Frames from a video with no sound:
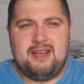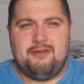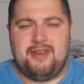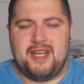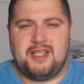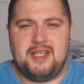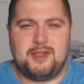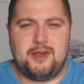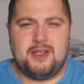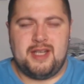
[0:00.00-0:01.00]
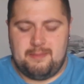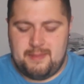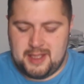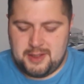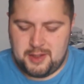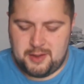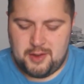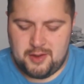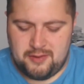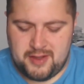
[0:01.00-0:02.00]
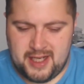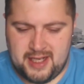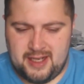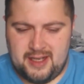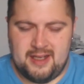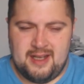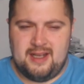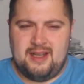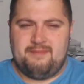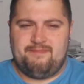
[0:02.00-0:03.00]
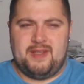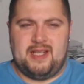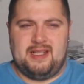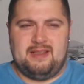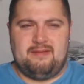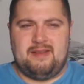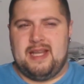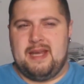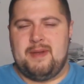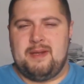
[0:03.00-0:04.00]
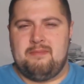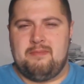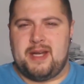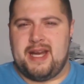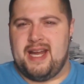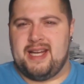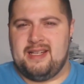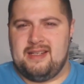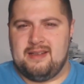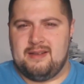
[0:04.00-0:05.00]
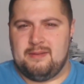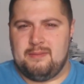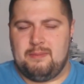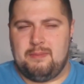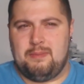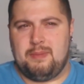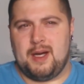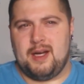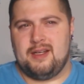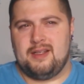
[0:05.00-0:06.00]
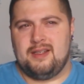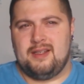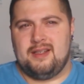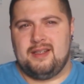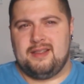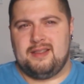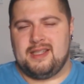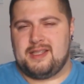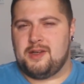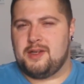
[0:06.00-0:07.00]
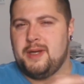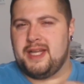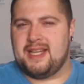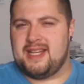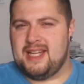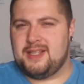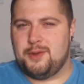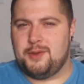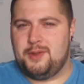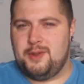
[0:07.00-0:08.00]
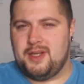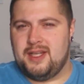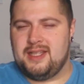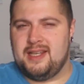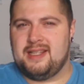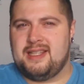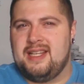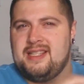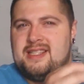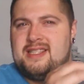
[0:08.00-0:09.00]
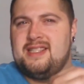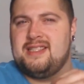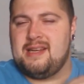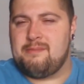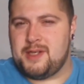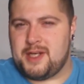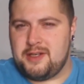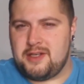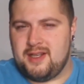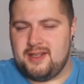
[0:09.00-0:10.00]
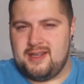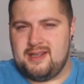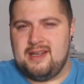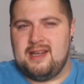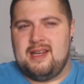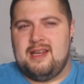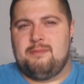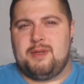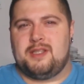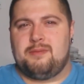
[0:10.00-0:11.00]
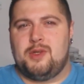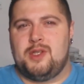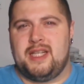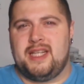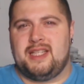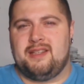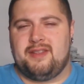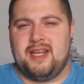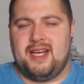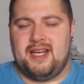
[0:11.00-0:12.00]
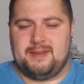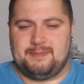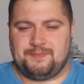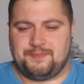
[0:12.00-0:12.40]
it verges on a mixture of kind of lemon meringue, but it's not quite got that tone to it. It tastes similar-ish to that, but it's more like you've got a,